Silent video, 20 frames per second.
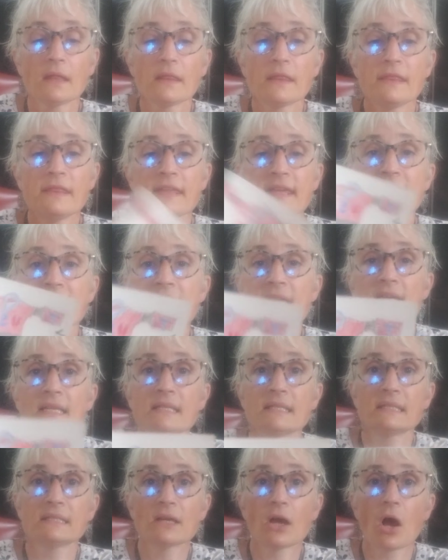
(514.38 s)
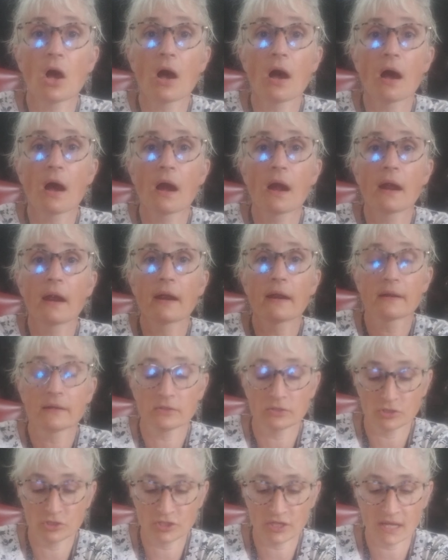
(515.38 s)
These are
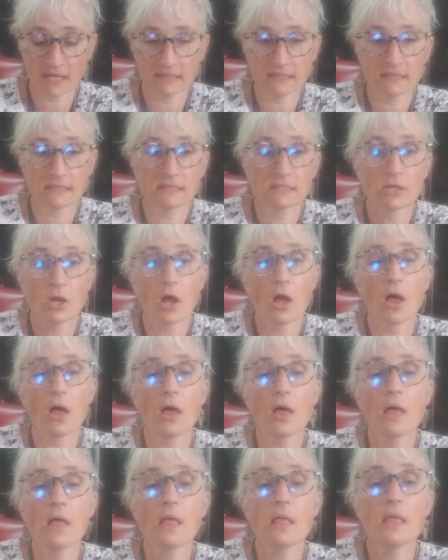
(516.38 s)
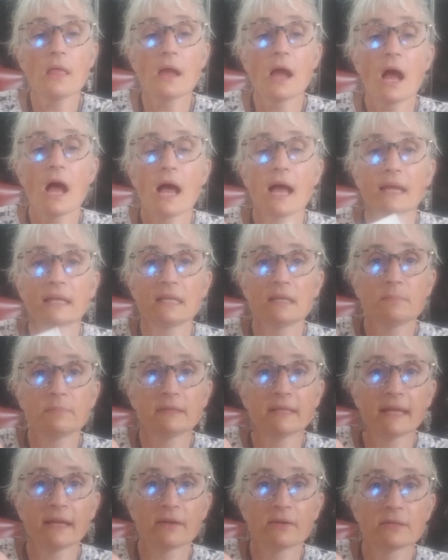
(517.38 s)
just all hockey
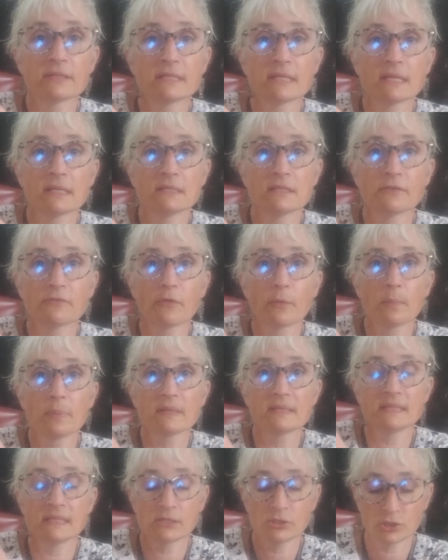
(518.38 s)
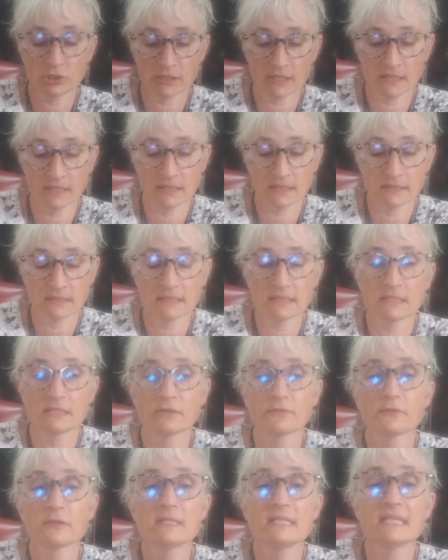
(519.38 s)
players in different positions,
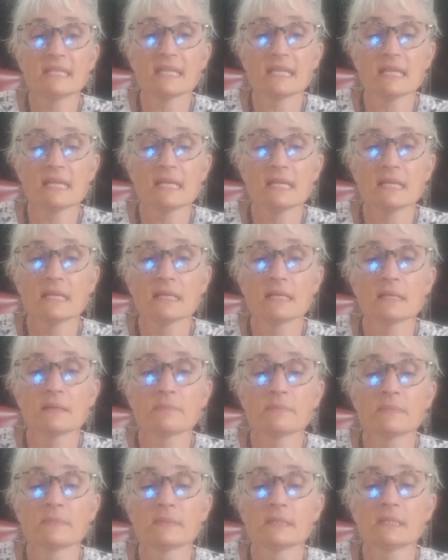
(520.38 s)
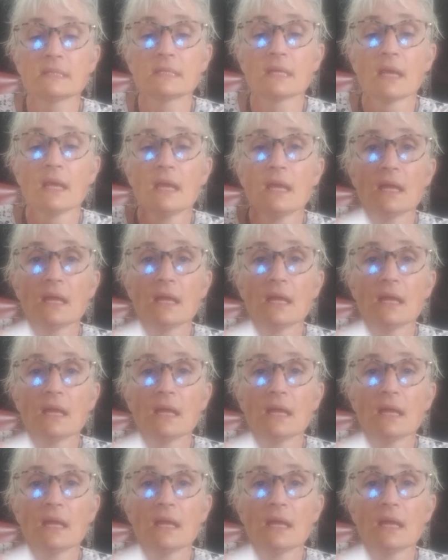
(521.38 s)
different teams.